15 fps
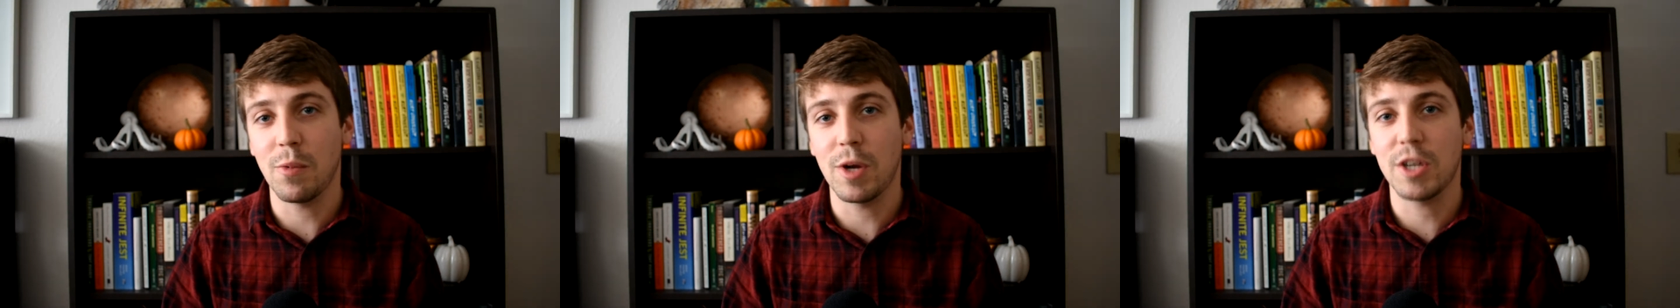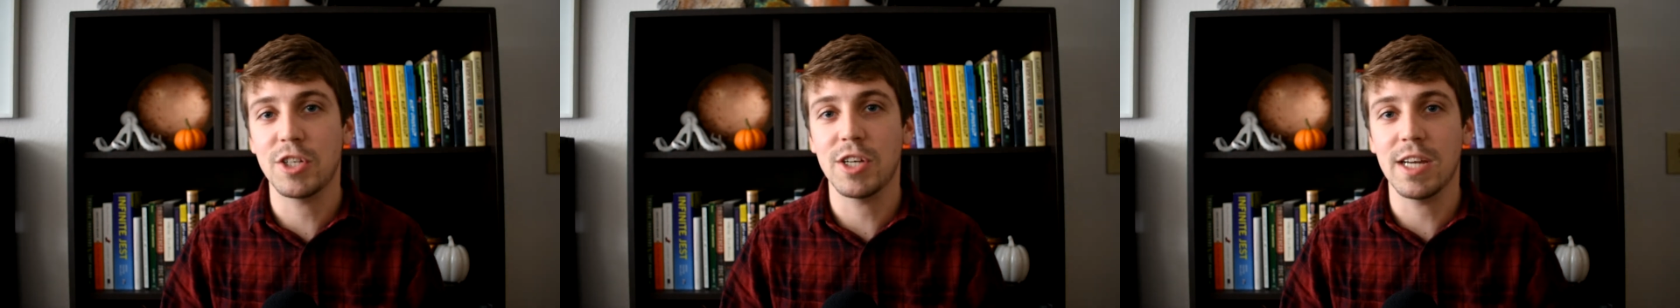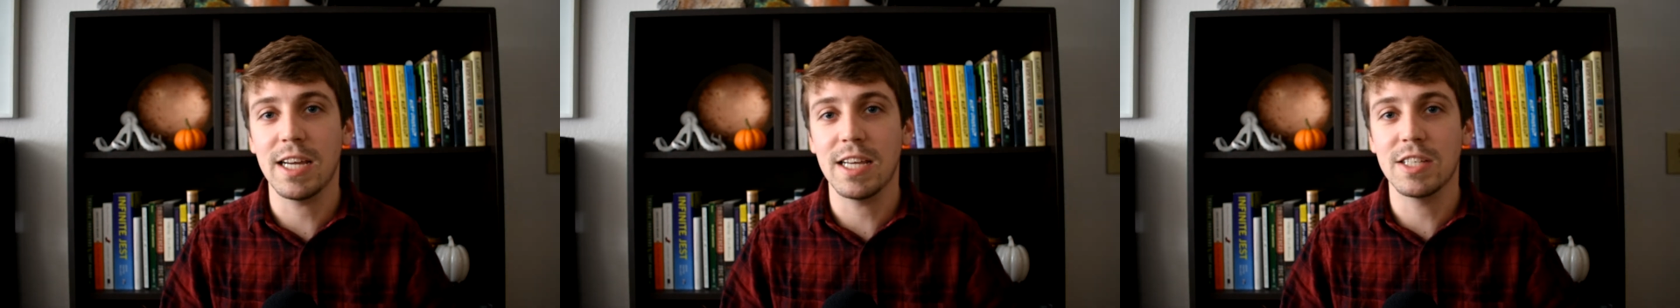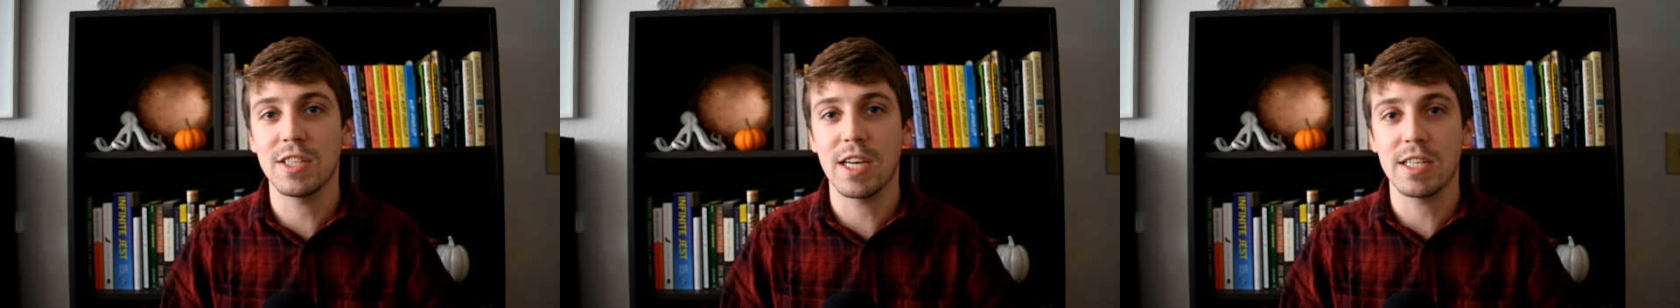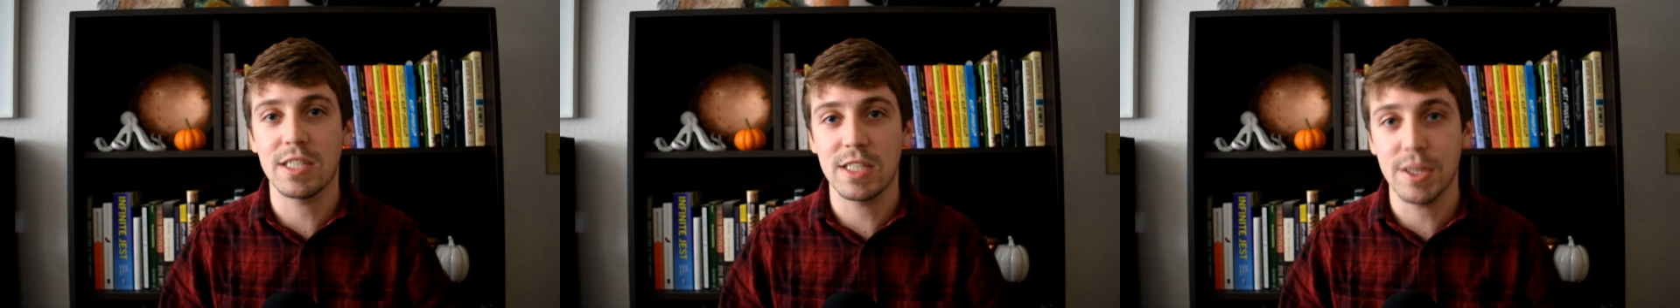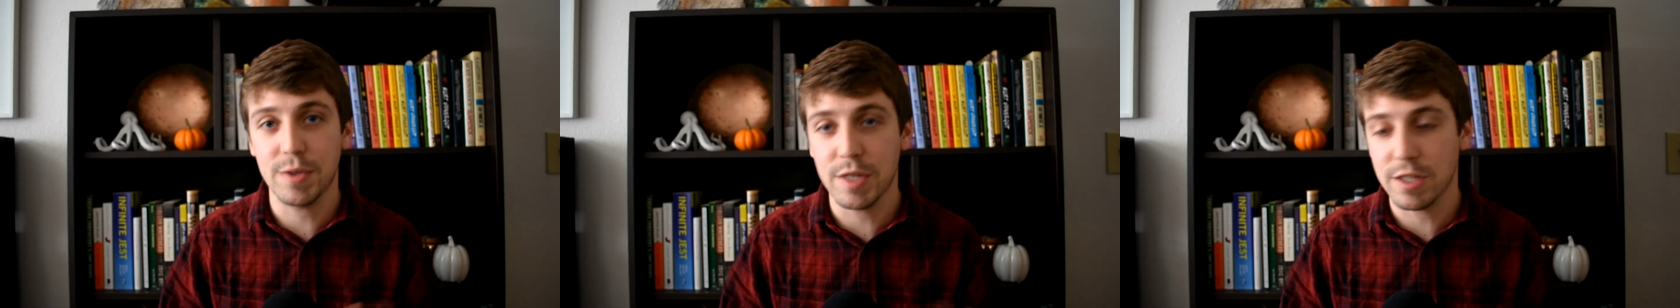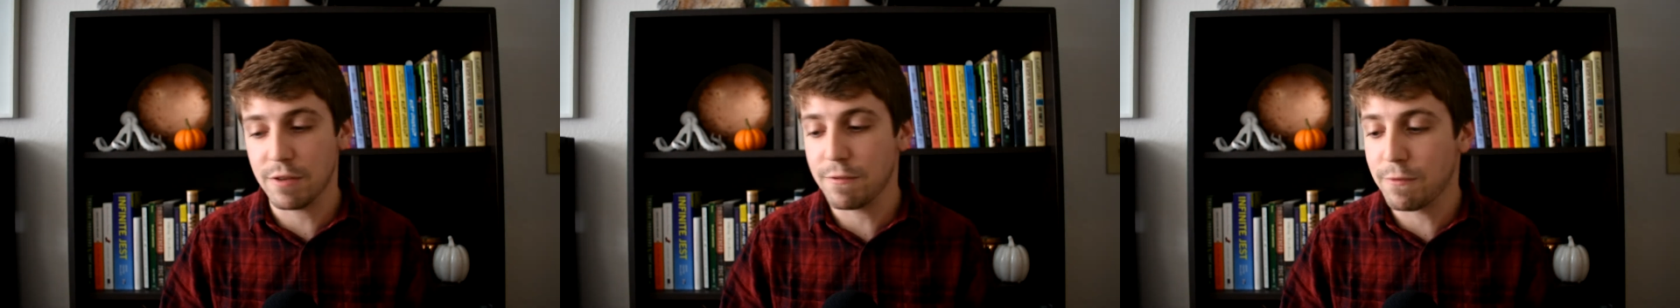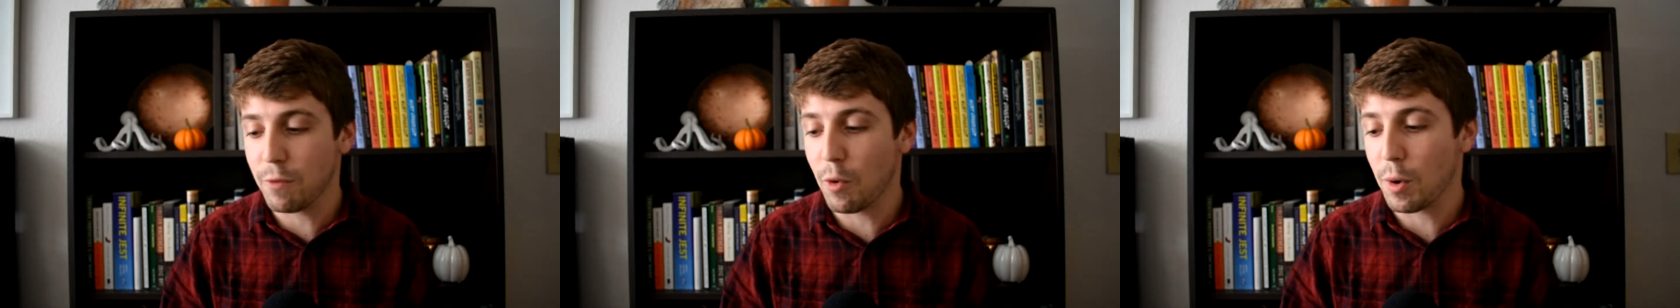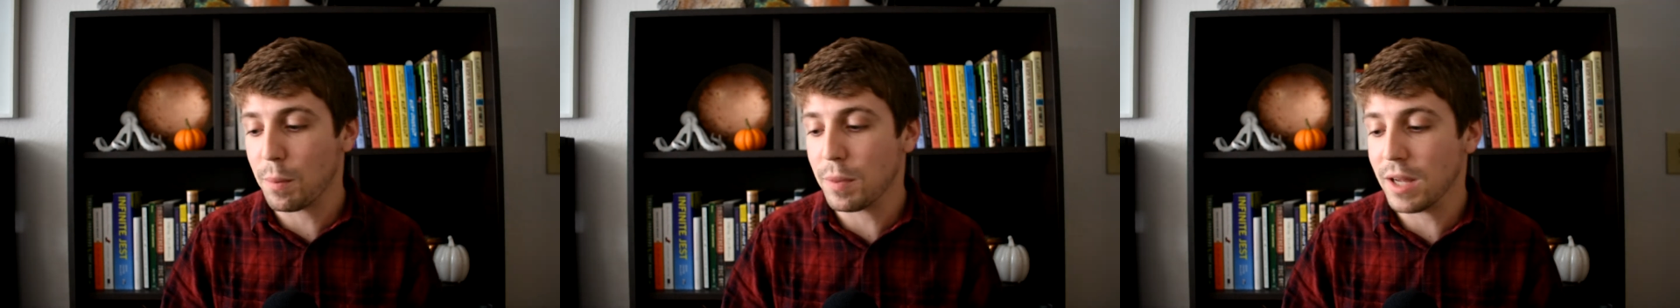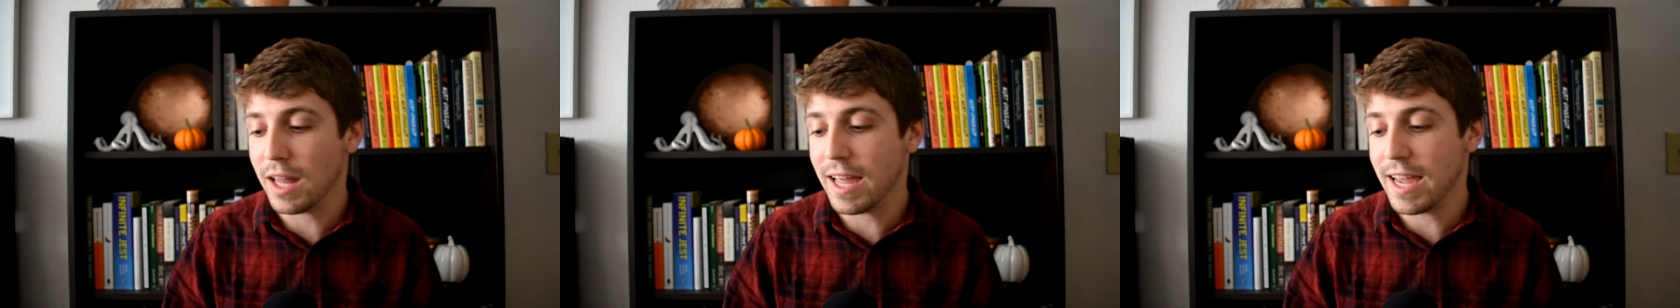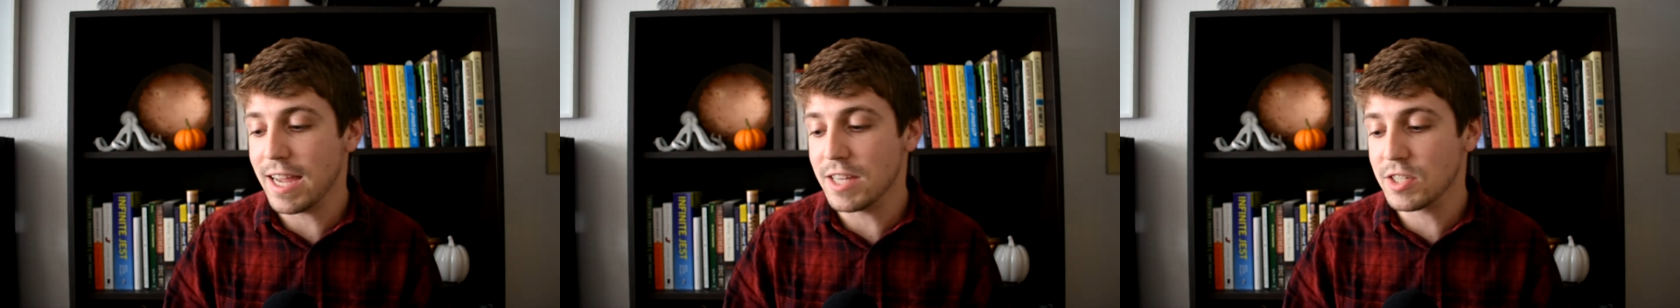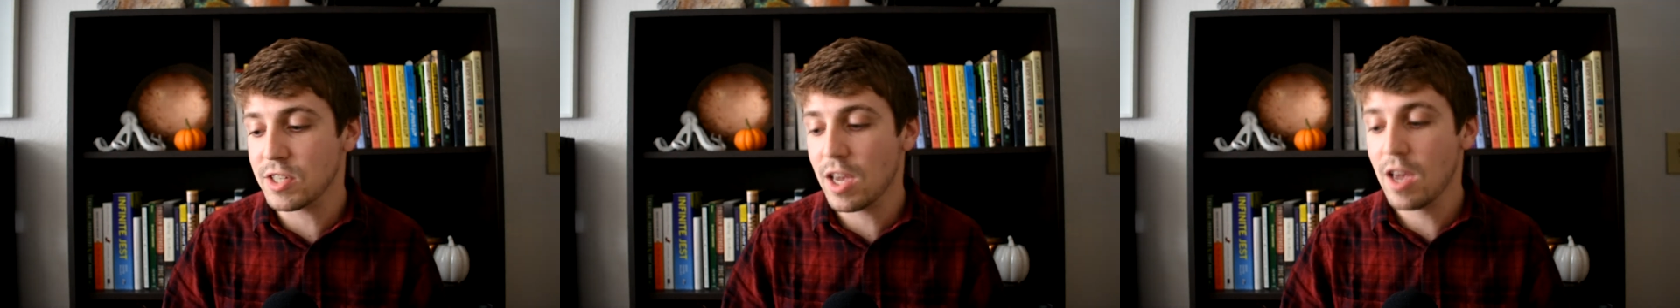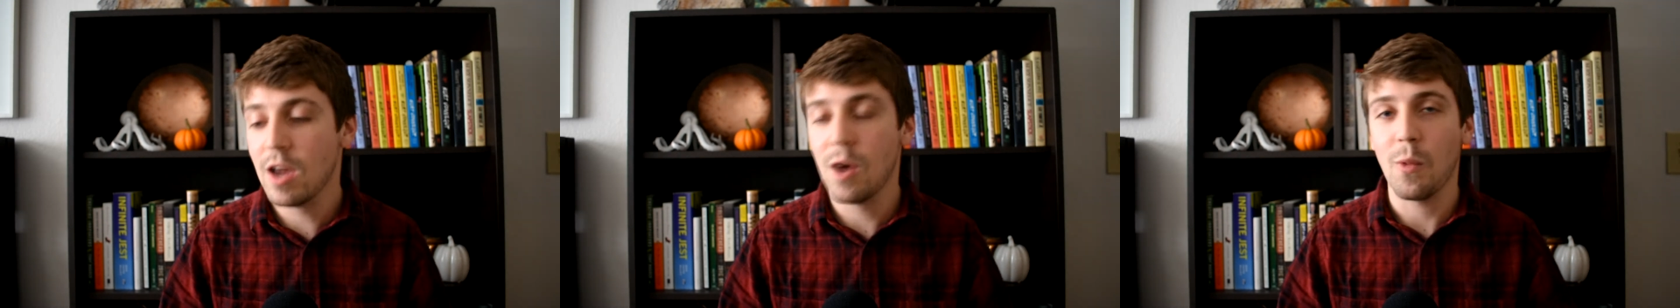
which is a series of 4 plays,